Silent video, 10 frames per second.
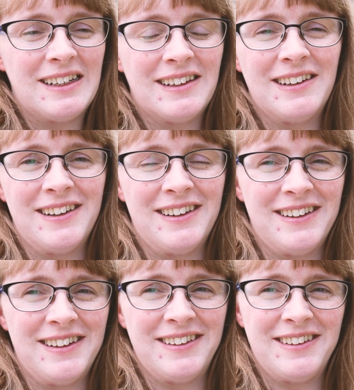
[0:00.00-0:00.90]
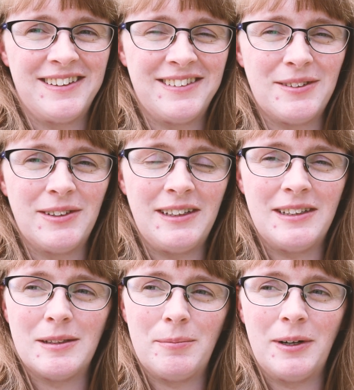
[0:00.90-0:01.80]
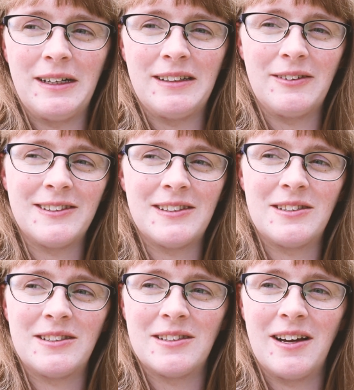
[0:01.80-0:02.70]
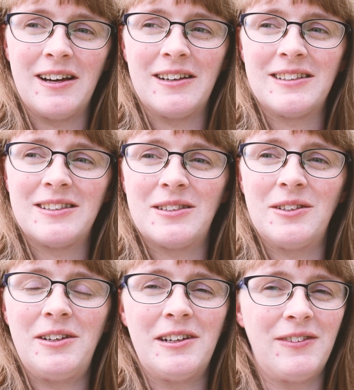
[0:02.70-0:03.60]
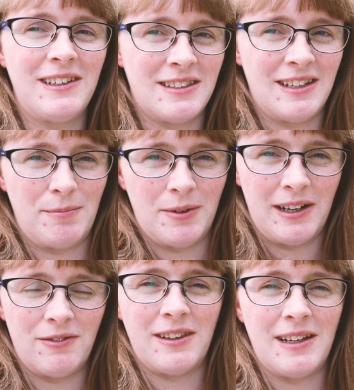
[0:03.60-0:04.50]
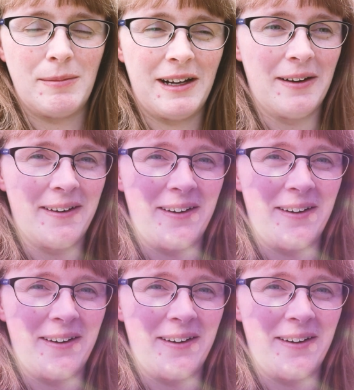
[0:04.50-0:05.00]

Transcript: I was really disappointed. I was so convinced I'd brought everything, but